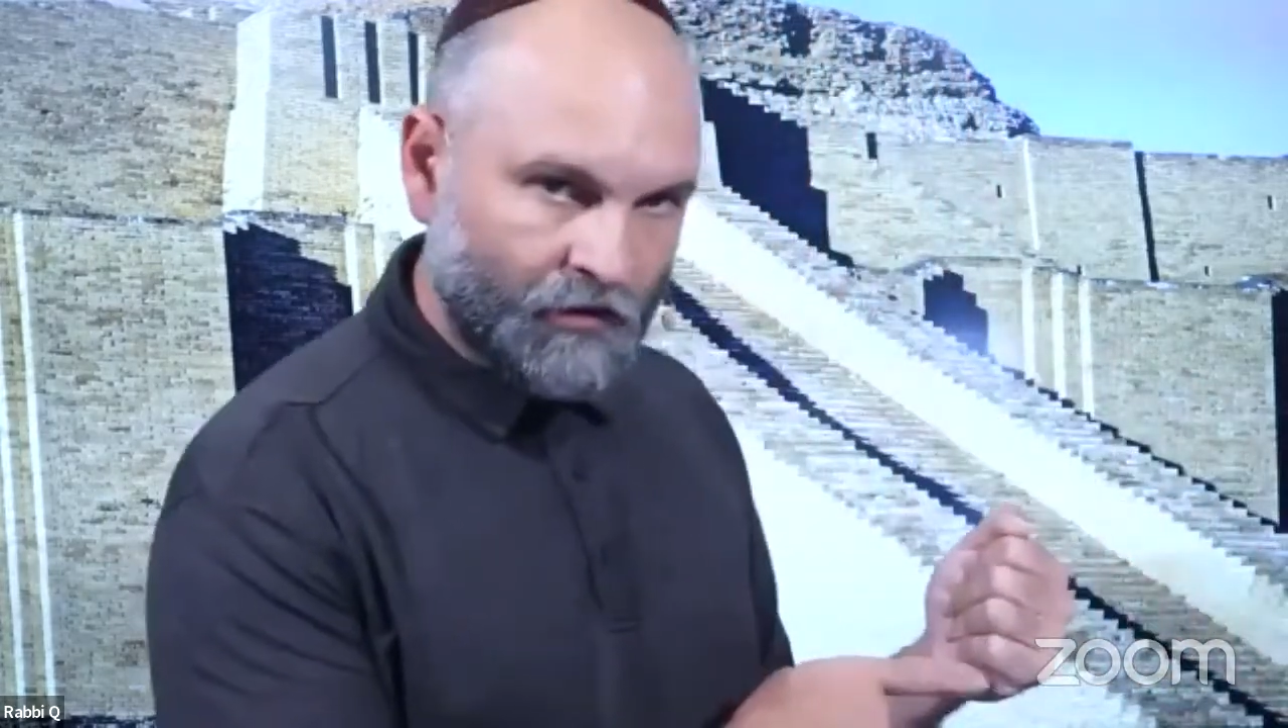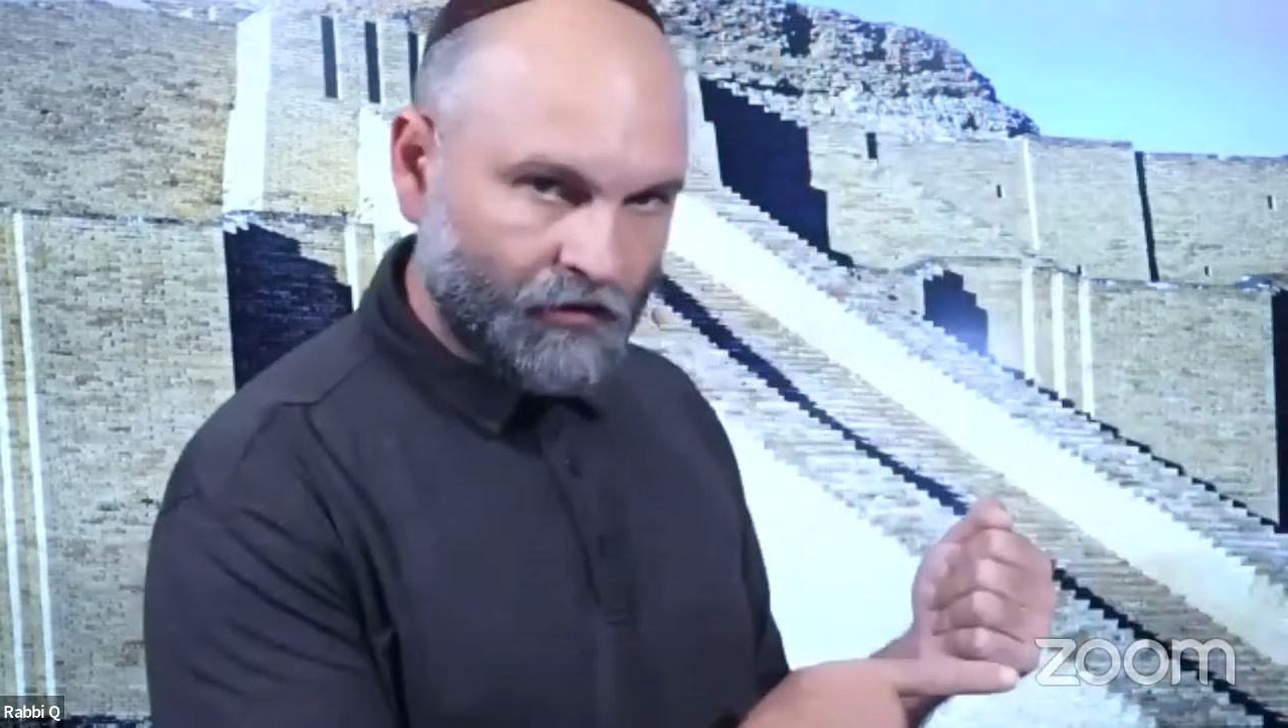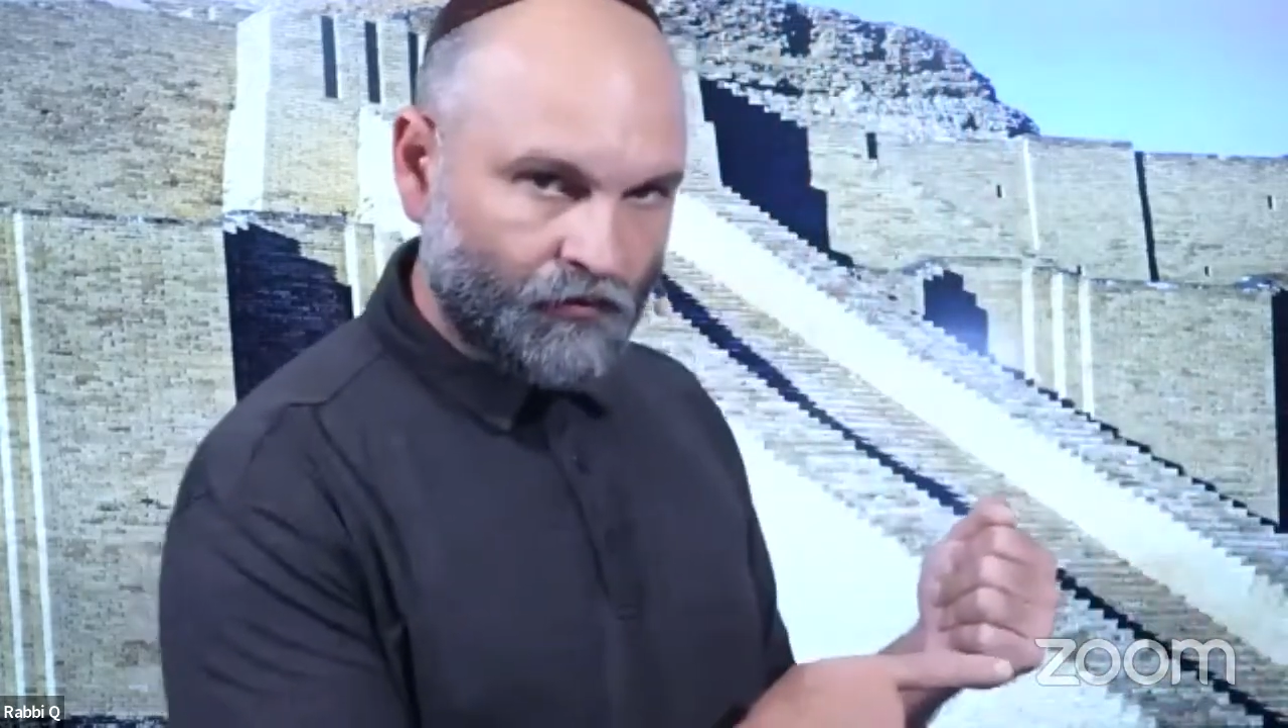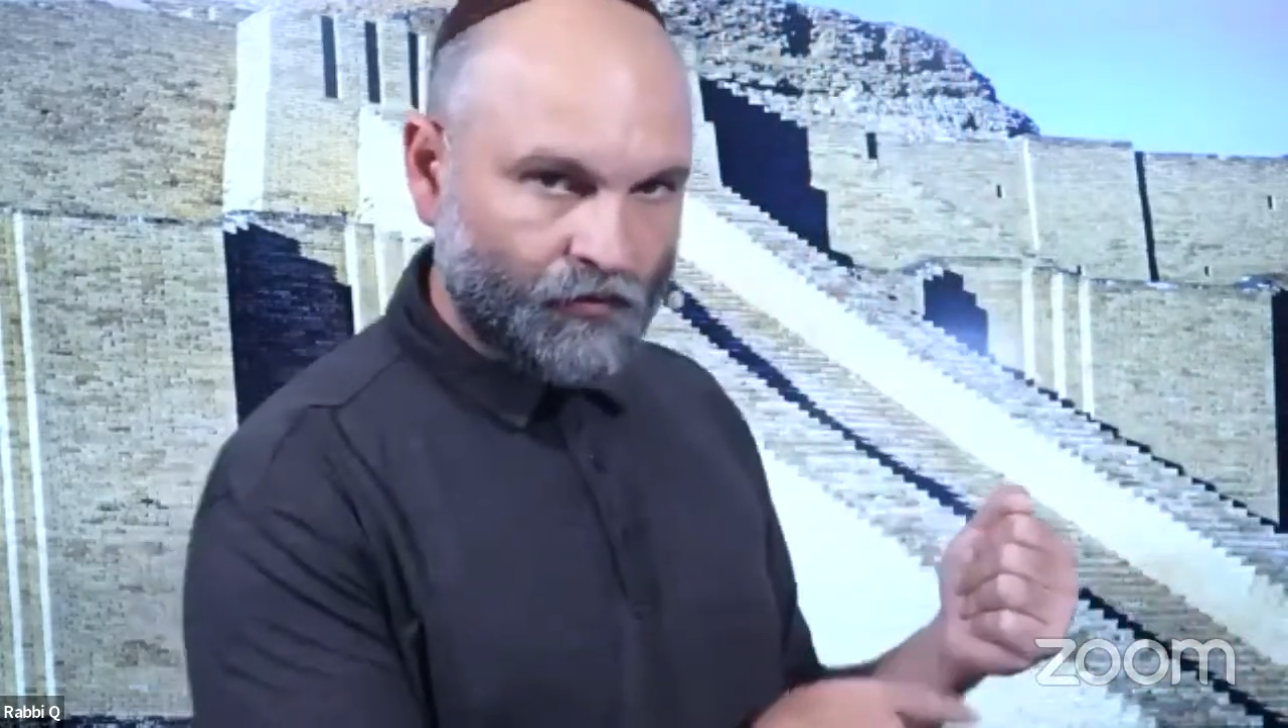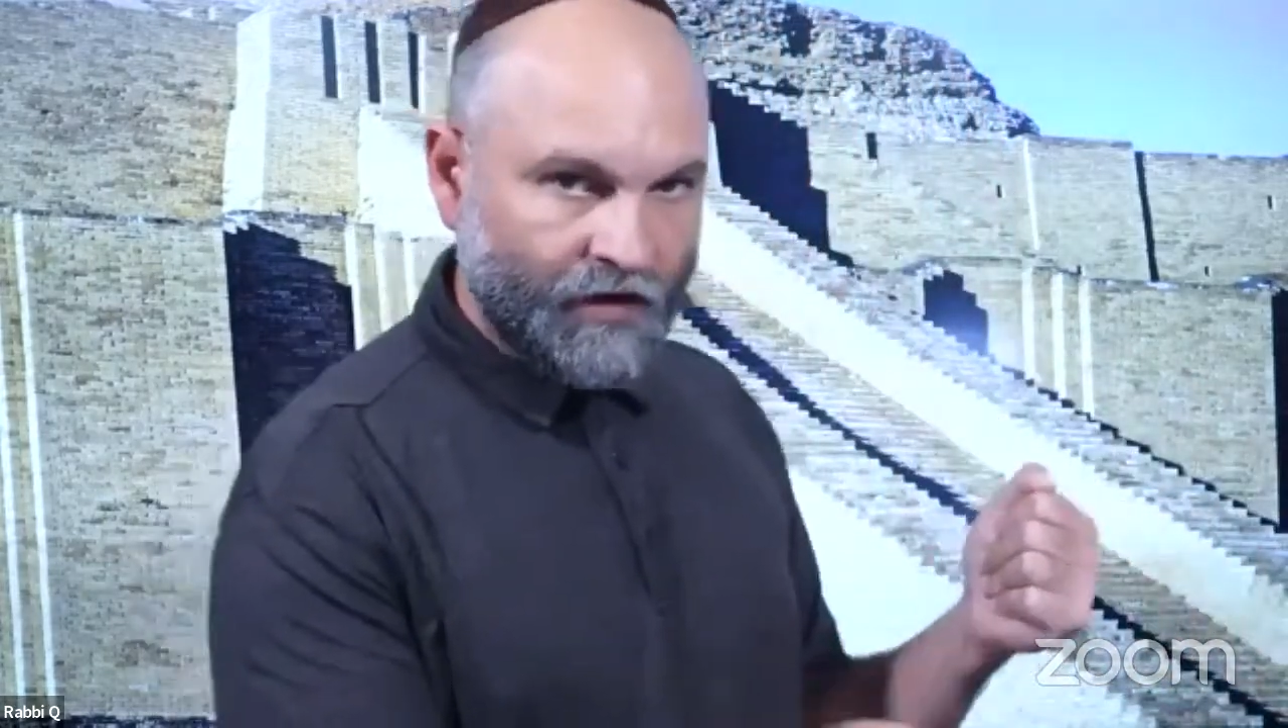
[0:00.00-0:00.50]

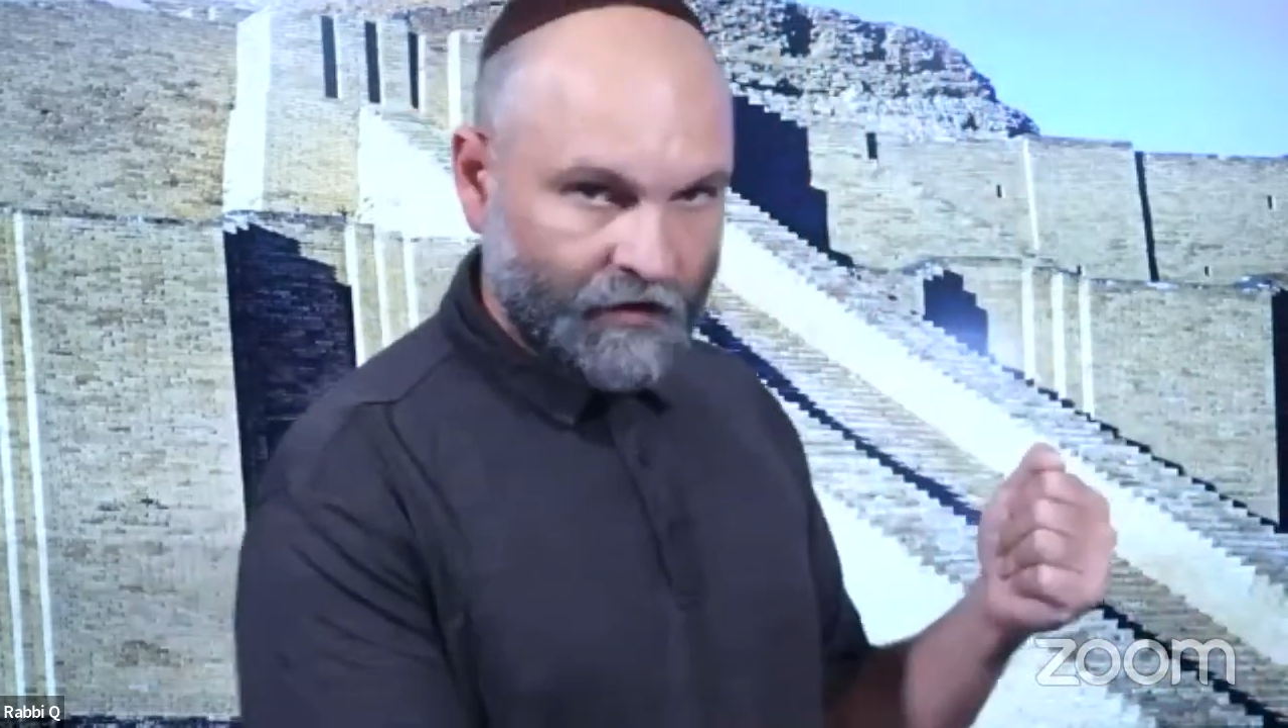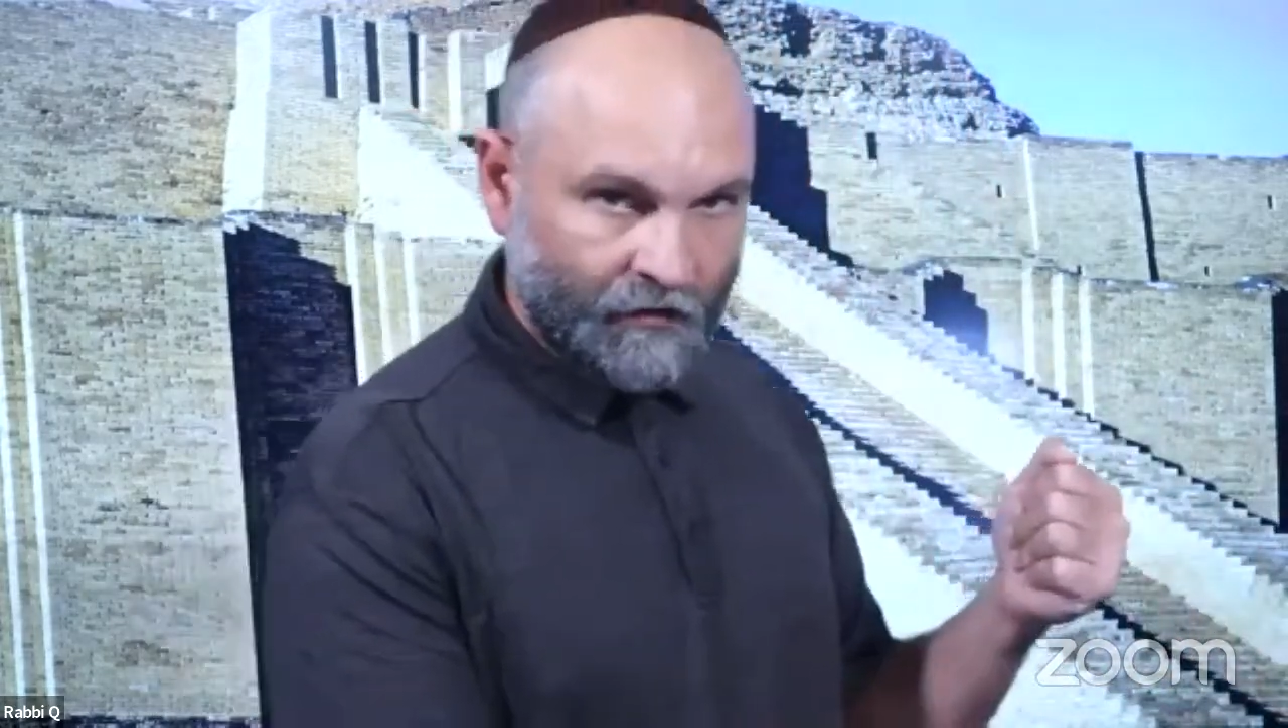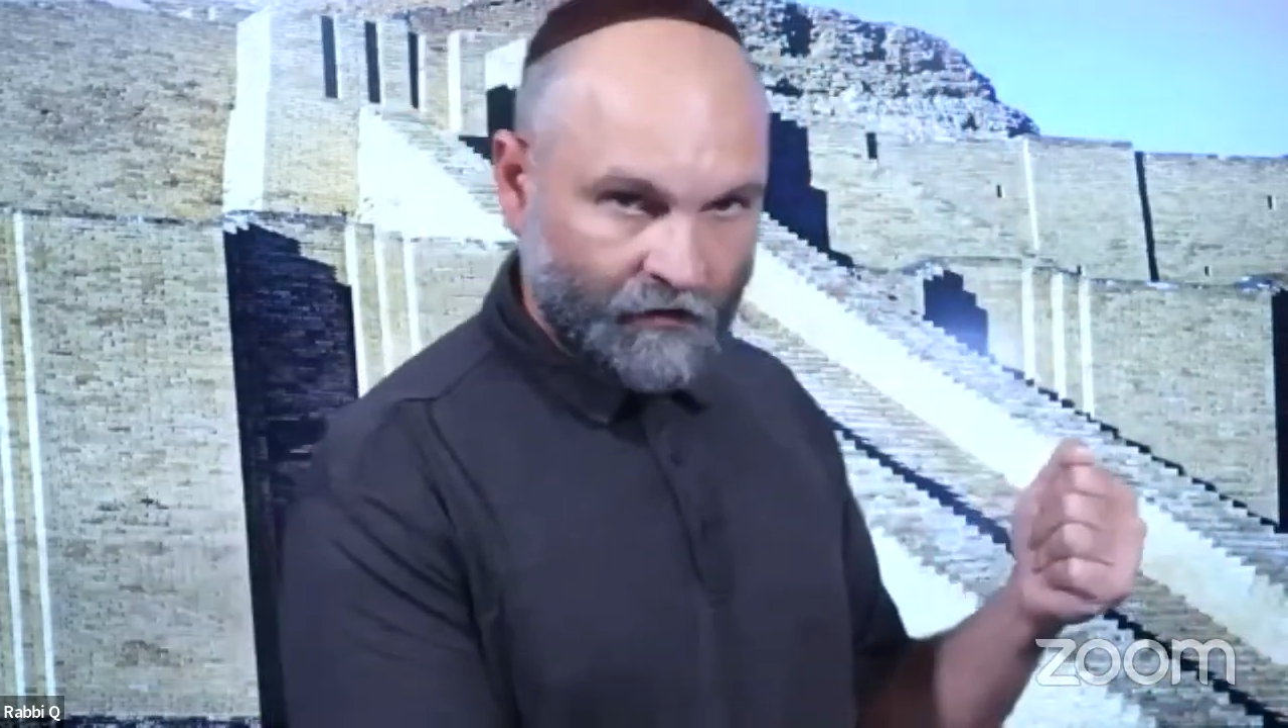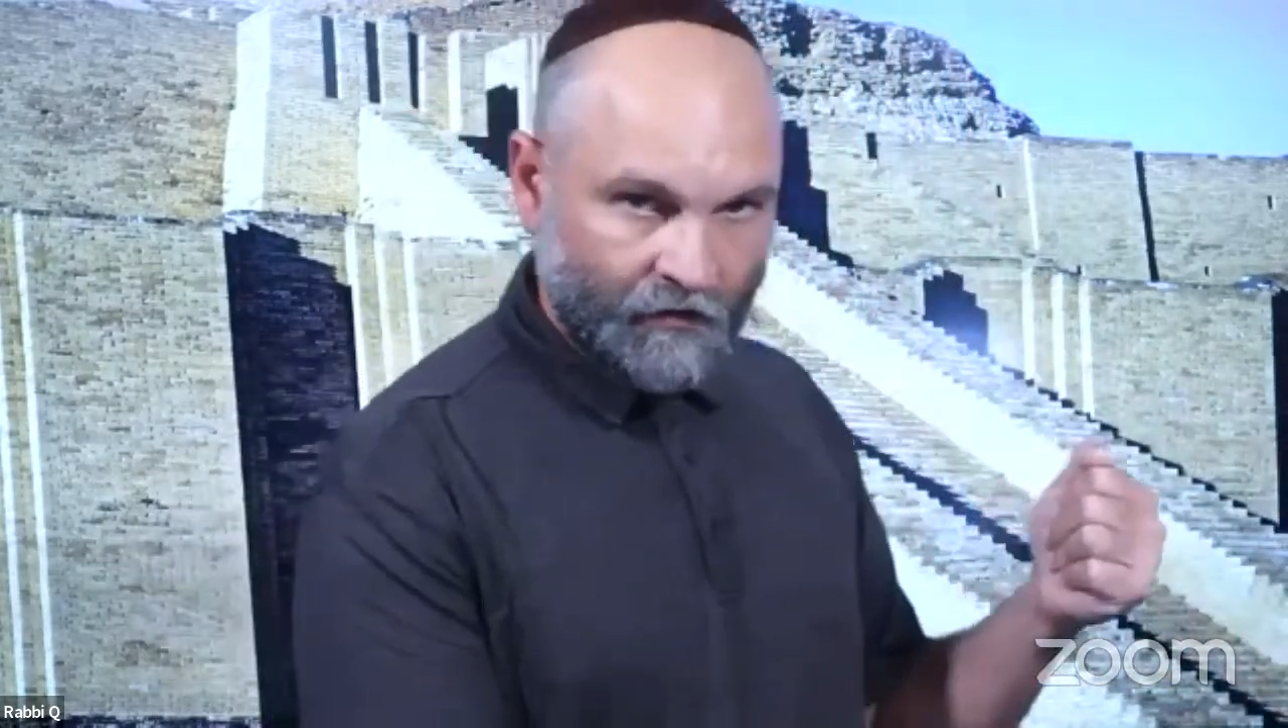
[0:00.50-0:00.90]
written